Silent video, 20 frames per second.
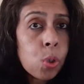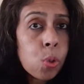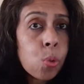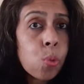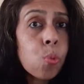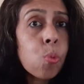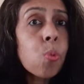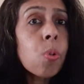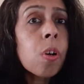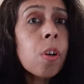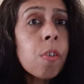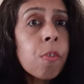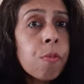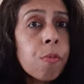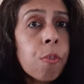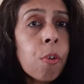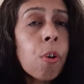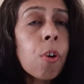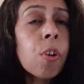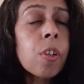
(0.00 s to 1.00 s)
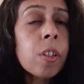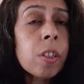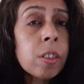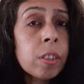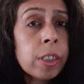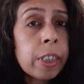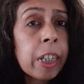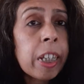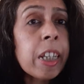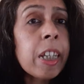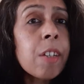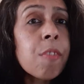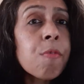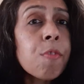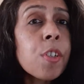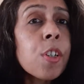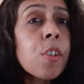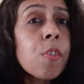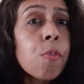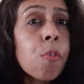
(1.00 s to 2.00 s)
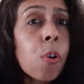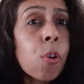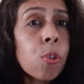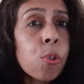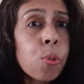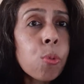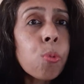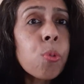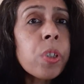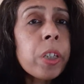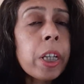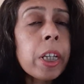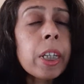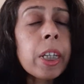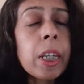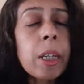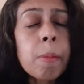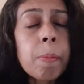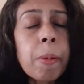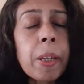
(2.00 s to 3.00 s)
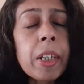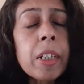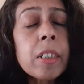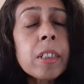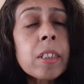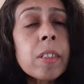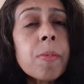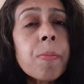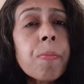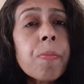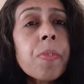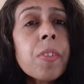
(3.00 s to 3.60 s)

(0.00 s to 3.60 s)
to a war, a second World War II taking place,